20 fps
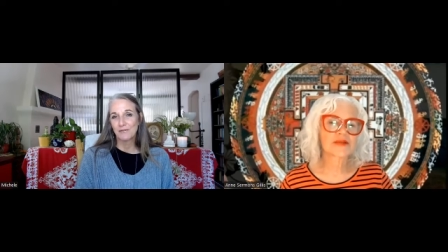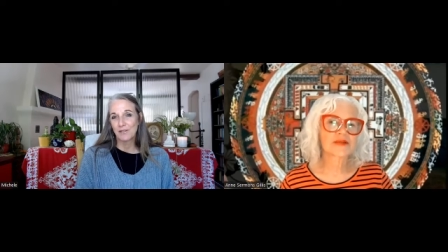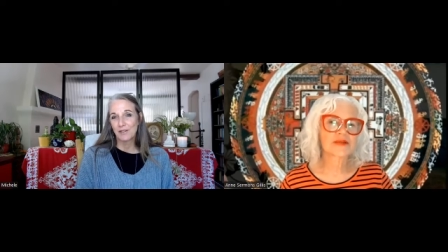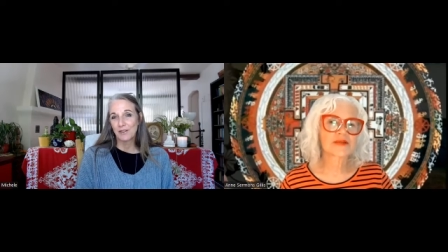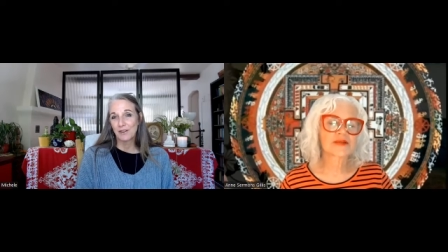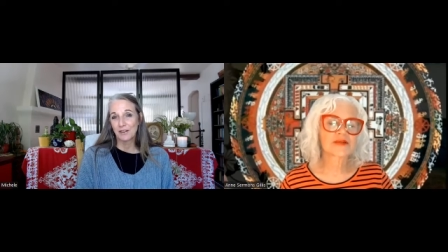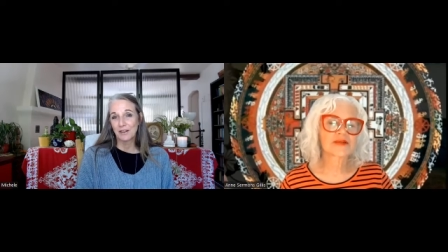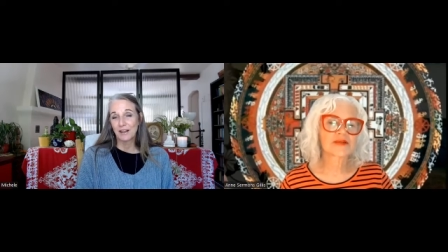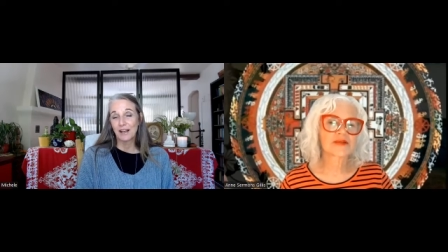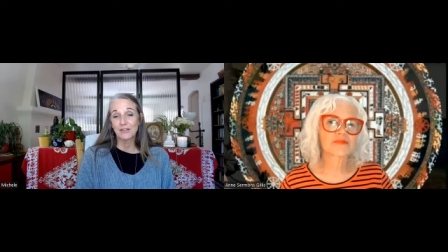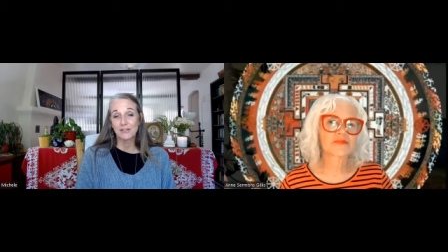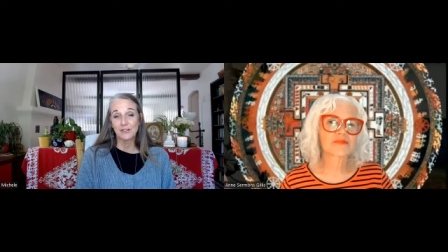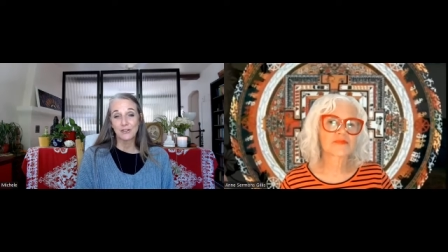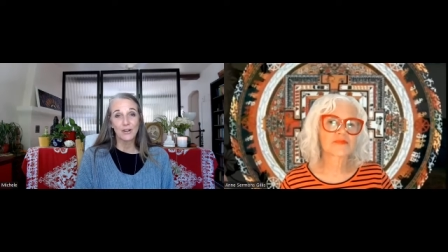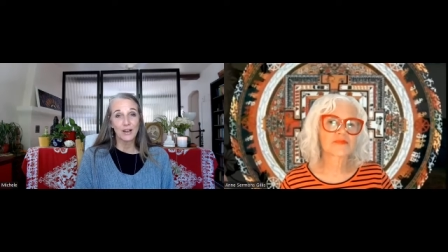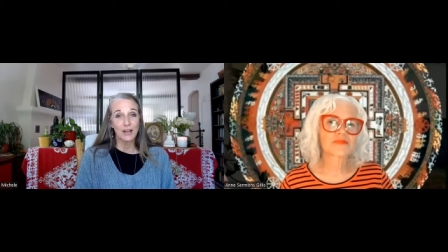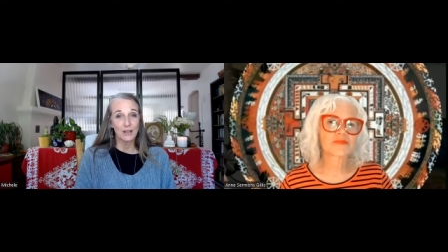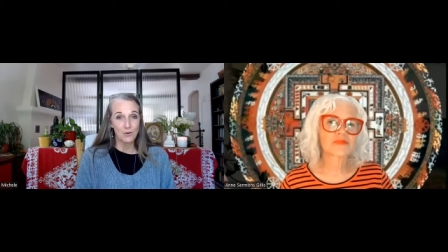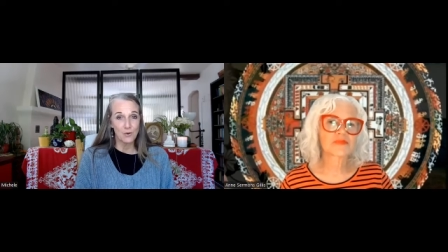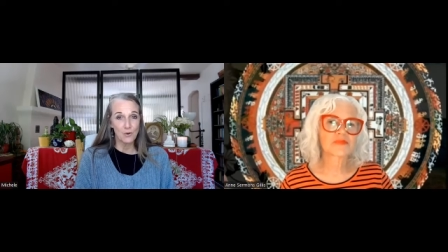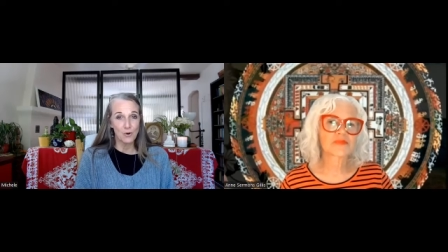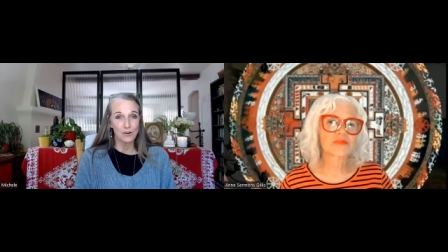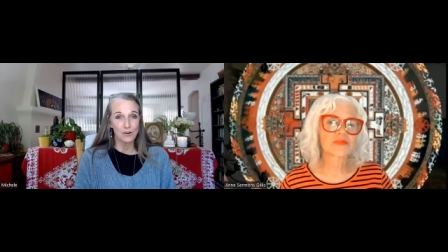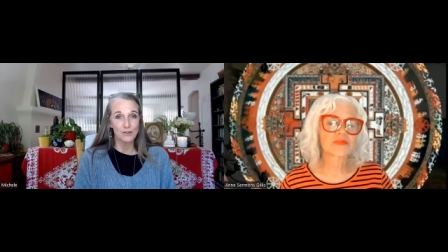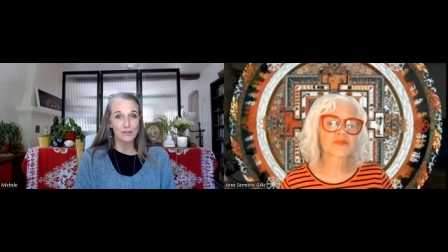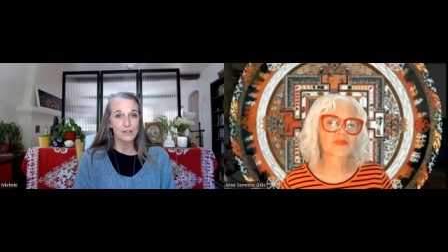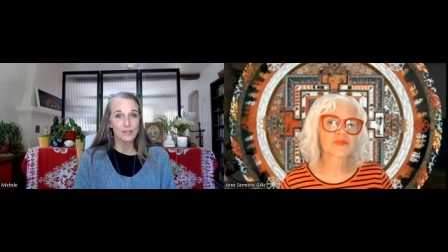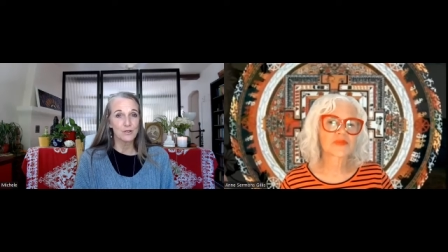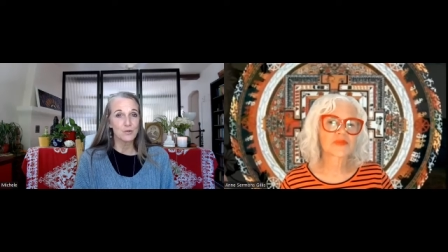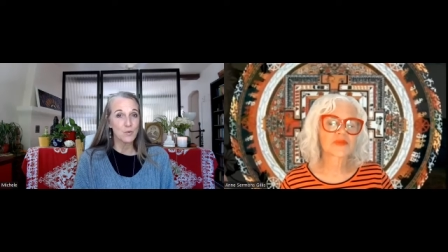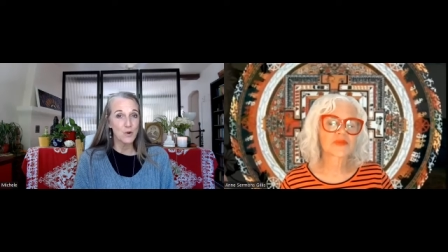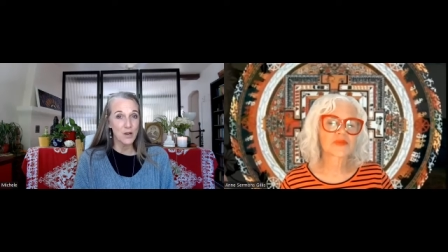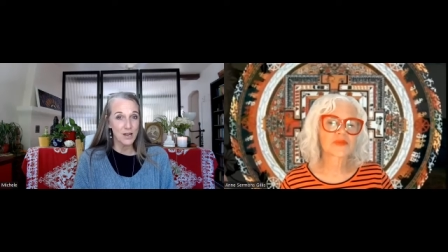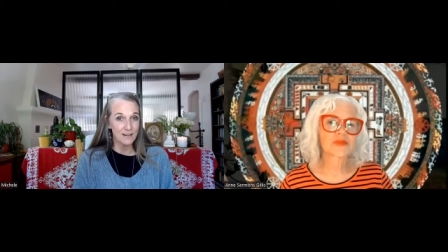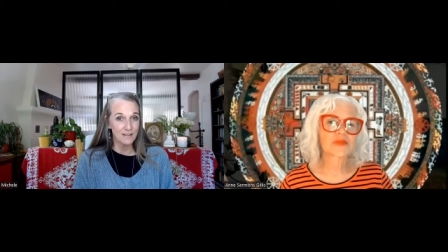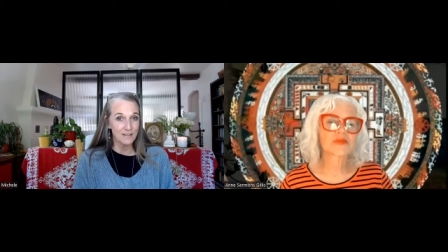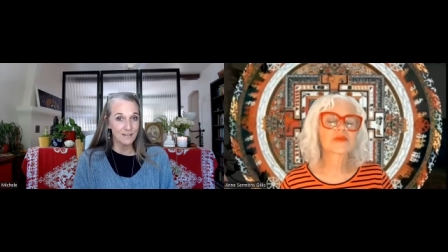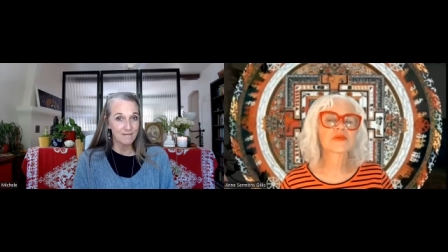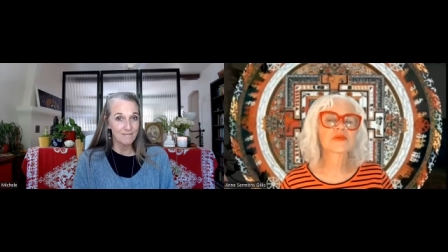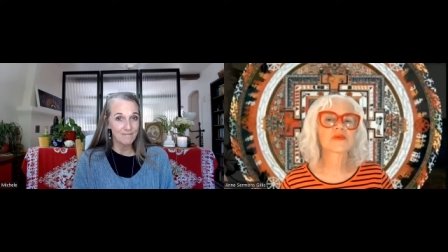the national headquarters in
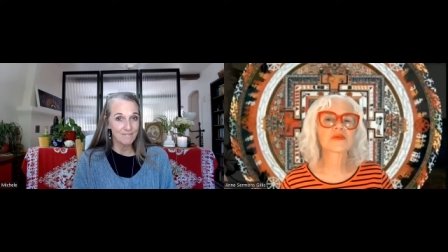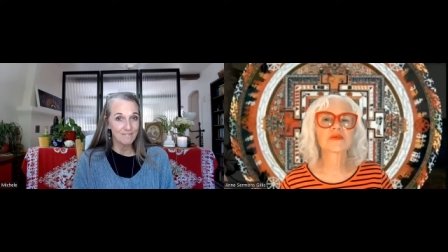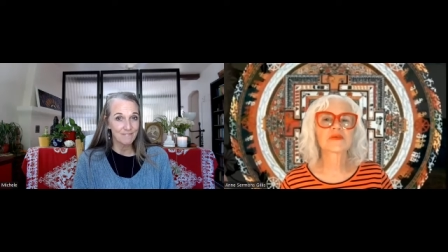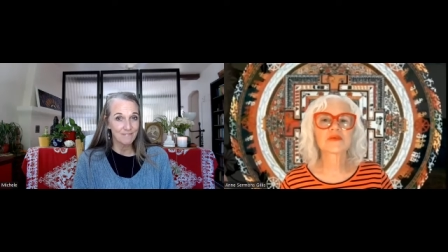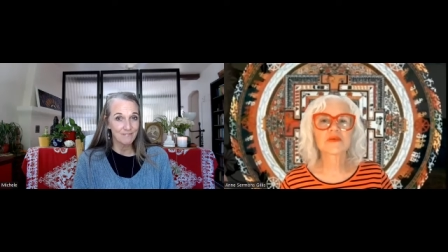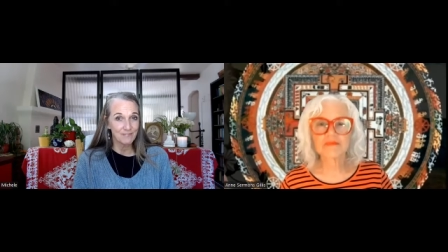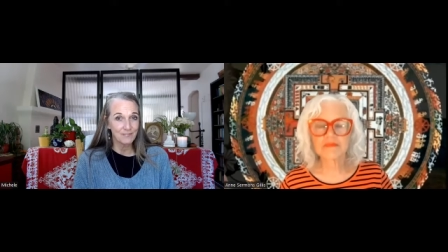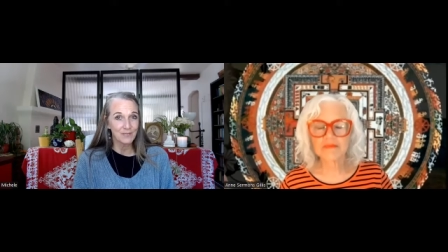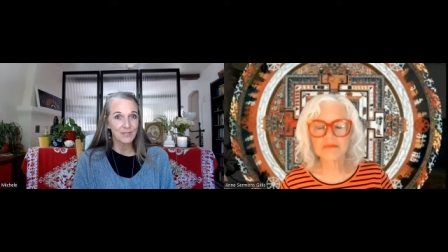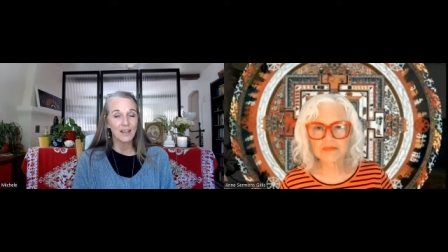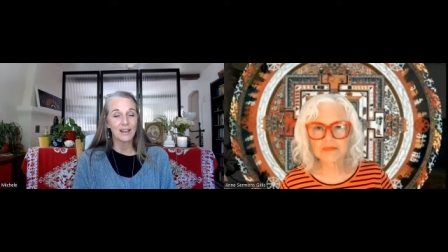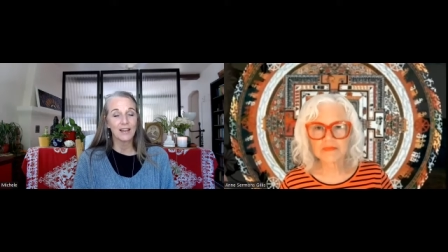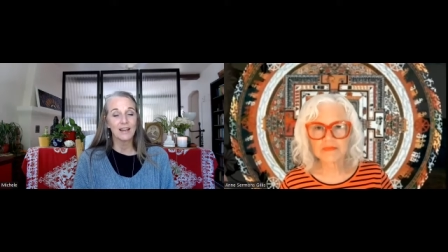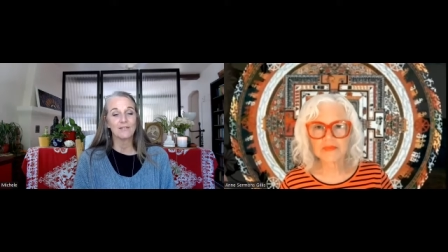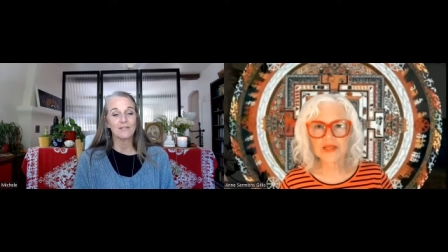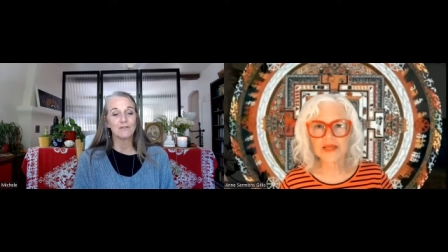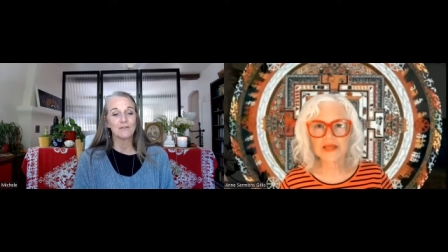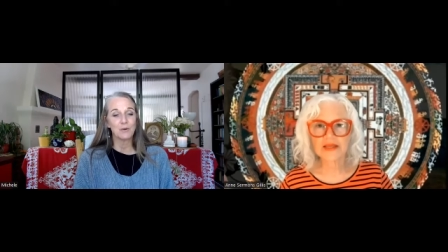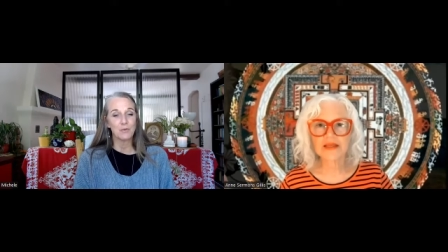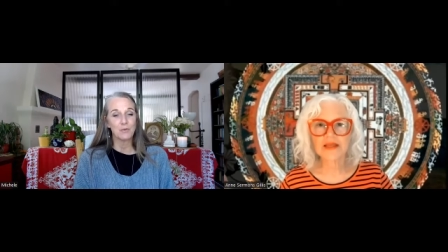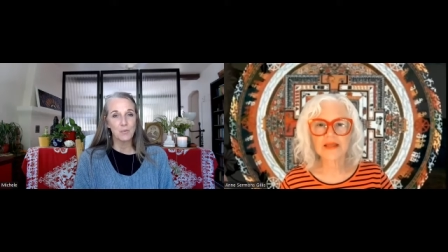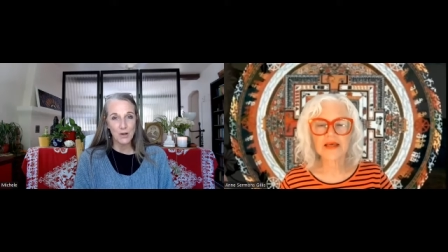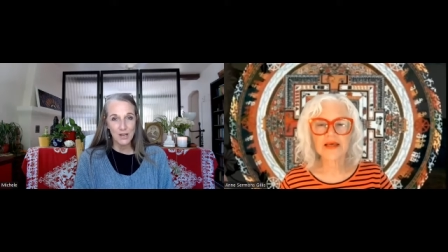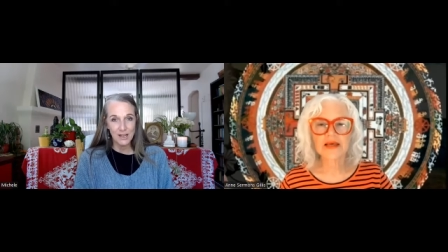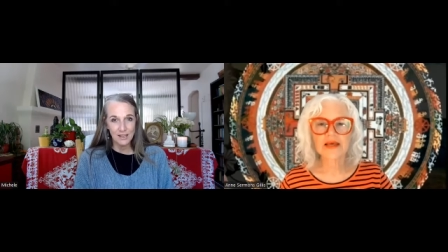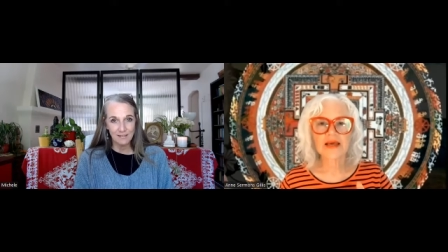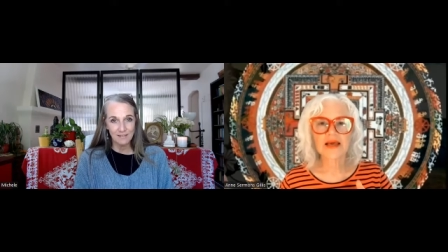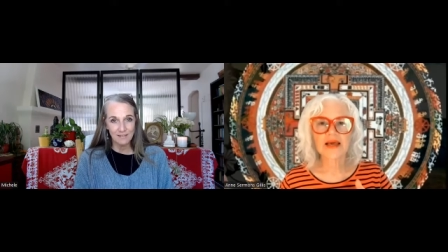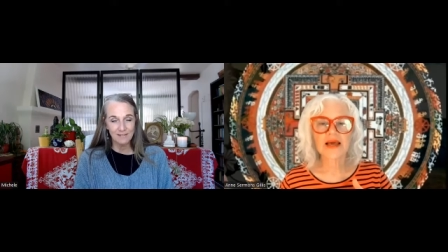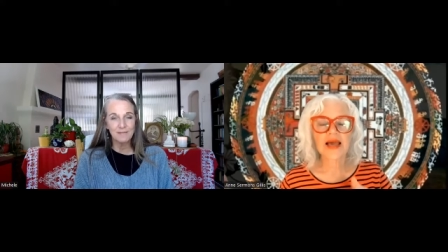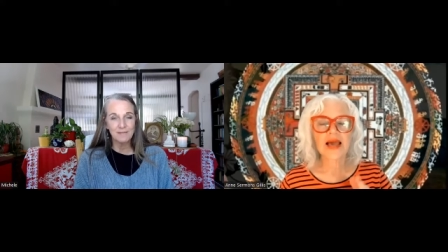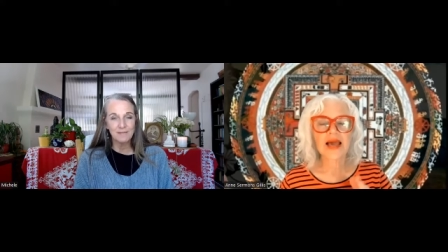Wheaton. And from Wheaton,